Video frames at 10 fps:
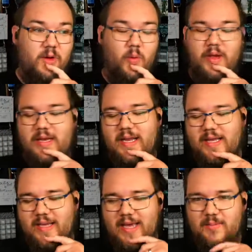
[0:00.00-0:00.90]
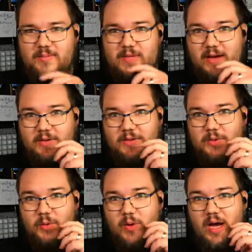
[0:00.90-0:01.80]
When it came down
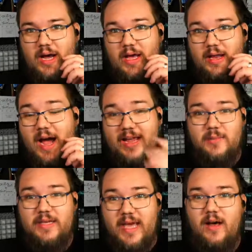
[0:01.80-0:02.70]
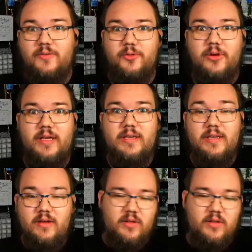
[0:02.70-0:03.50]
to I am the cavalry,